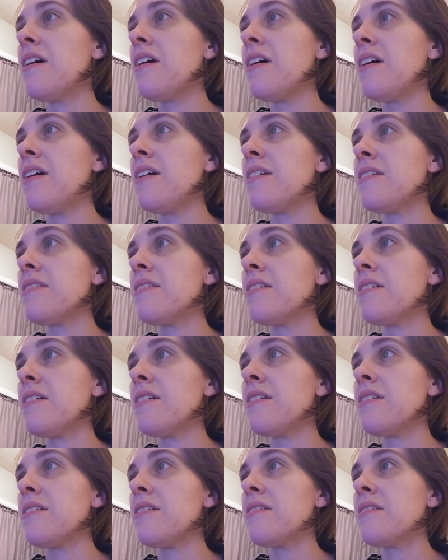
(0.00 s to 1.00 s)
And
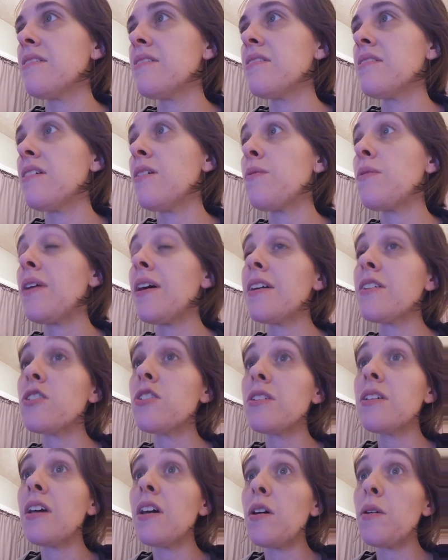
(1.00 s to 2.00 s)
uh, that would
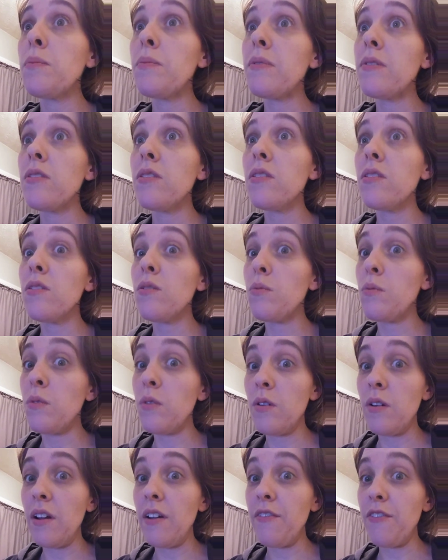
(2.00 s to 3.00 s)
actually help in the
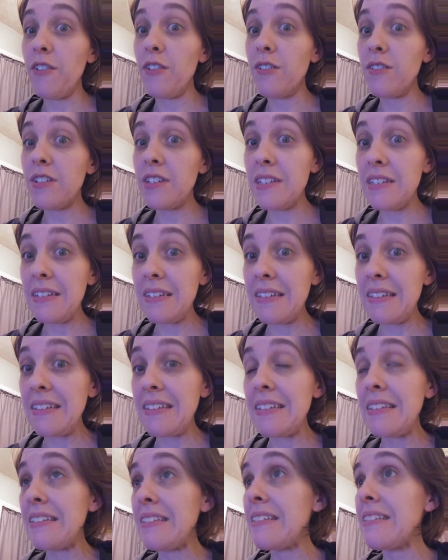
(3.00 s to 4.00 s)
war effort
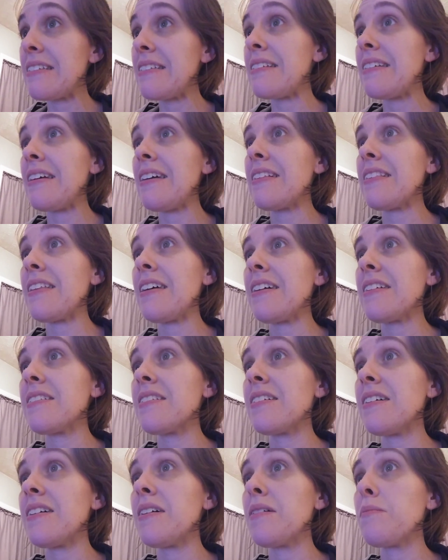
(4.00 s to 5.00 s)
at that
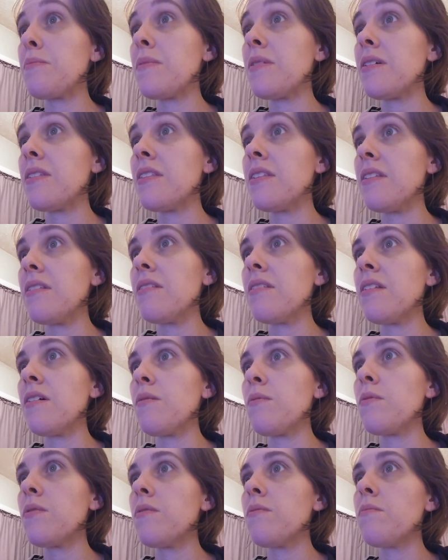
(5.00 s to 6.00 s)
time
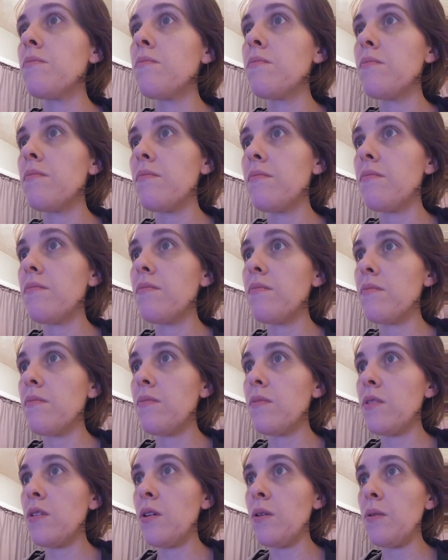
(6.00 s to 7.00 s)
that would
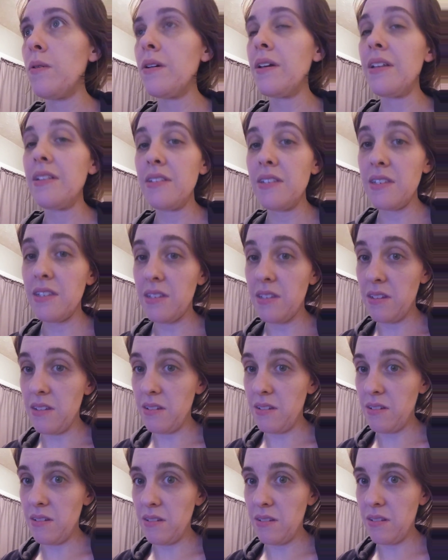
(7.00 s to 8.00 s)
go against
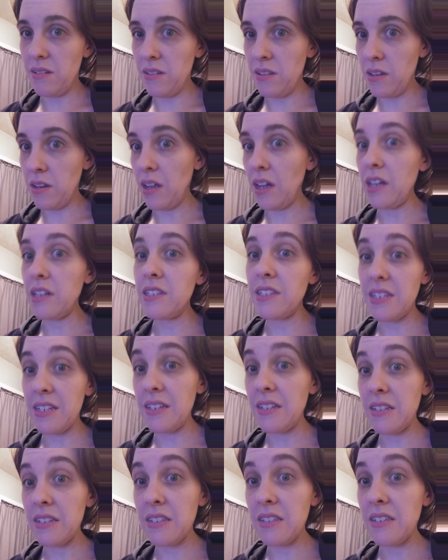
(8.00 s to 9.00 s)
the
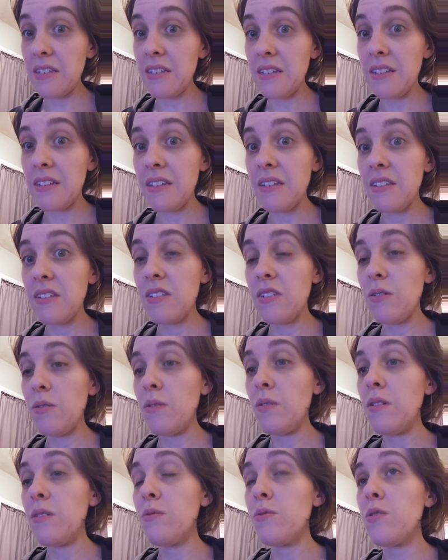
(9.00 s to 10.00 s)
Nazis.
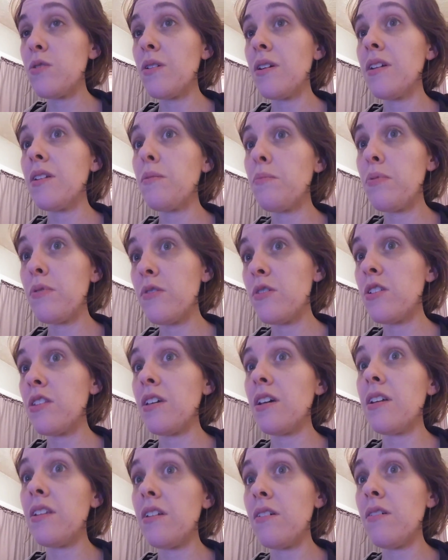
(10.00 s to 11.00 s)
So he was trying to push
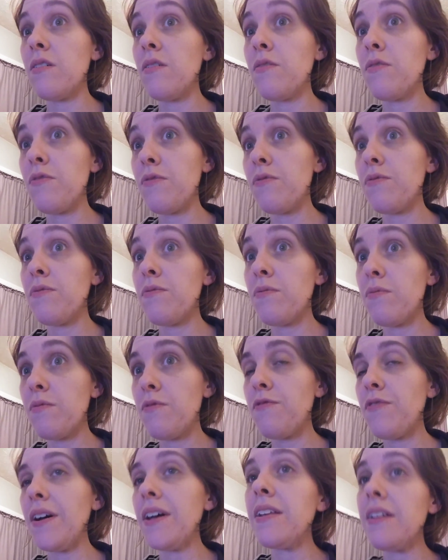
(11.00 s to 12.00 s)
the idea of
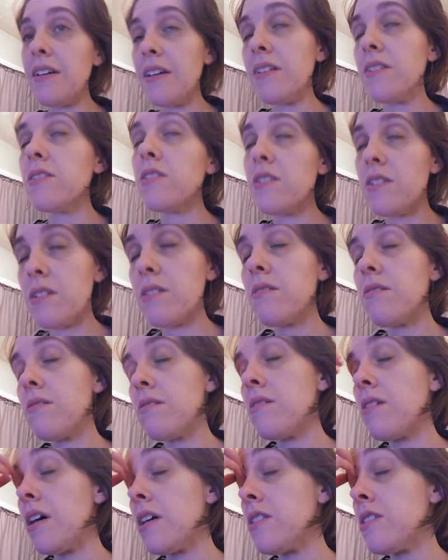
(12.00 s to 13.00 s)
fight against
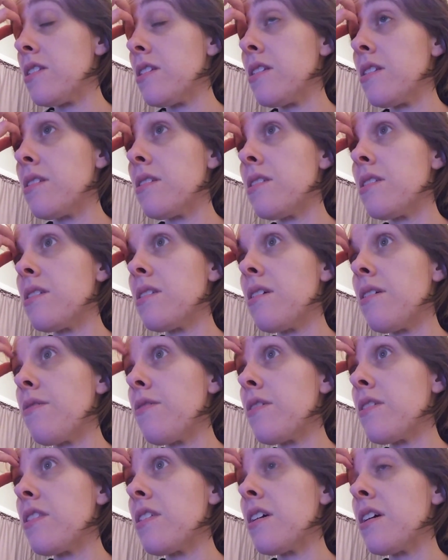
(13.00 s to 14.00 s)
Nazis and
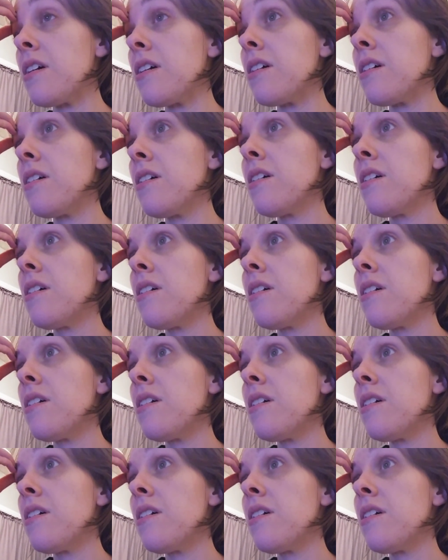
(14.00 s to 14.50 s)
everything.